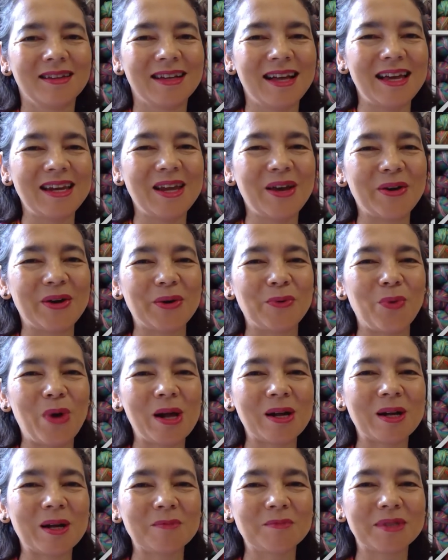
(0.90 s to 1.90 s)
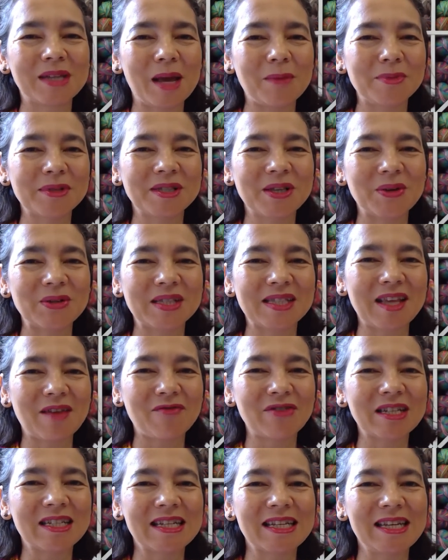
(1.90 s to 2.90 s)
Hello and welcome to episode
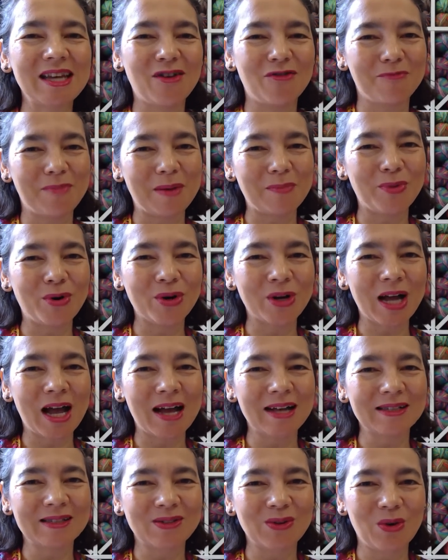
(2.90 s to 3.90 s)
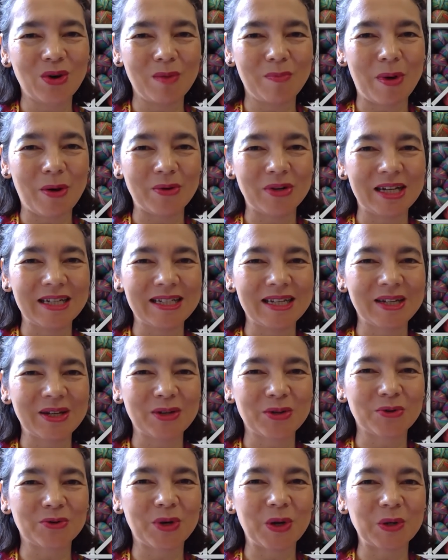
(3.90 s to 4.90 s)
70 of my podcast all about knitting
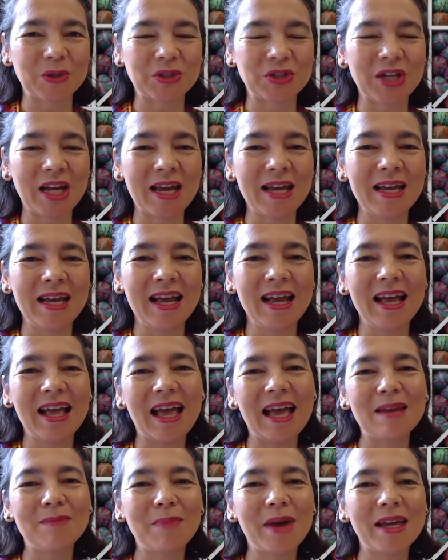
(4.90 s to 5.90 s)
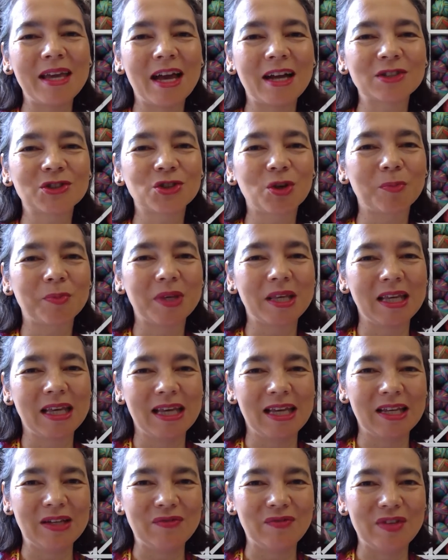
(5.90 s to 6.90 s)
and crochet in my yarn shop here
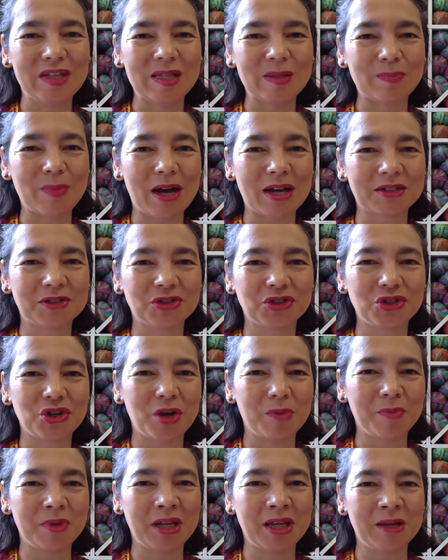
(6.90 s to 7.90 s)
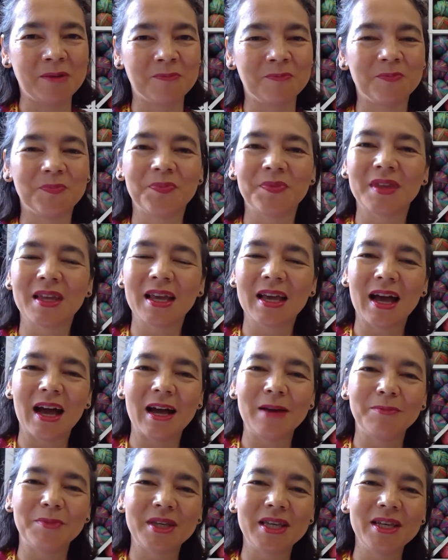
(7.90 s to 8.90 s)
in Wiesbaden, Germany.
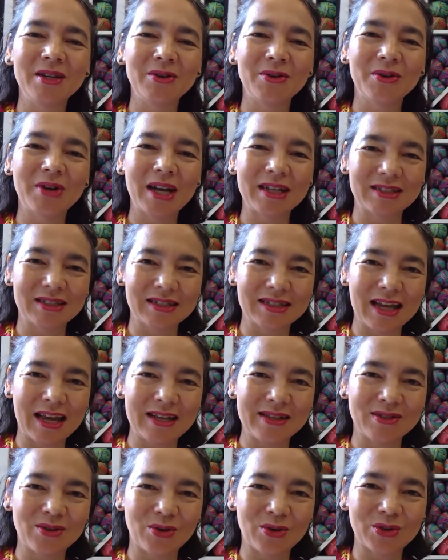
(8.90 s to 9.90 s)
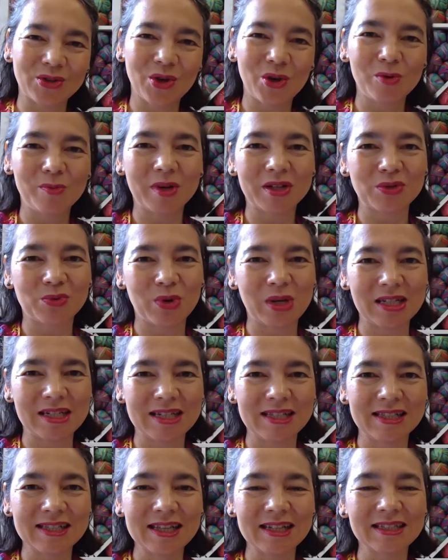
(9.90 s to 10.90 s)
I'm Kiko and today is October
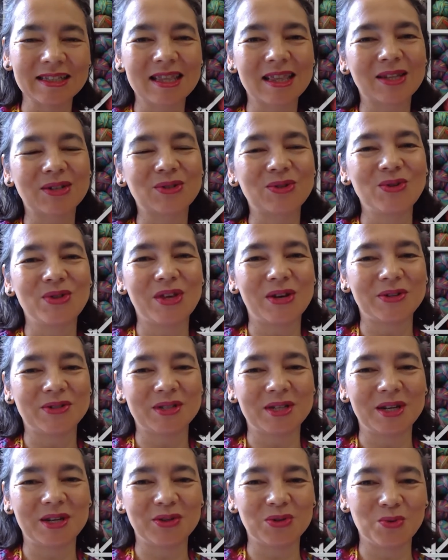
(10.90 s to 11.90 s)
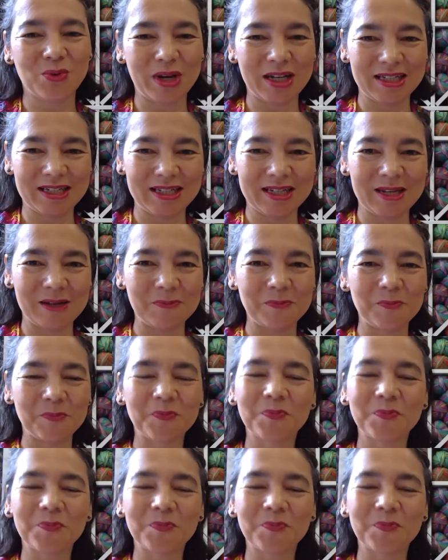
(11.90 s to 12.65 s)
26th, 2020.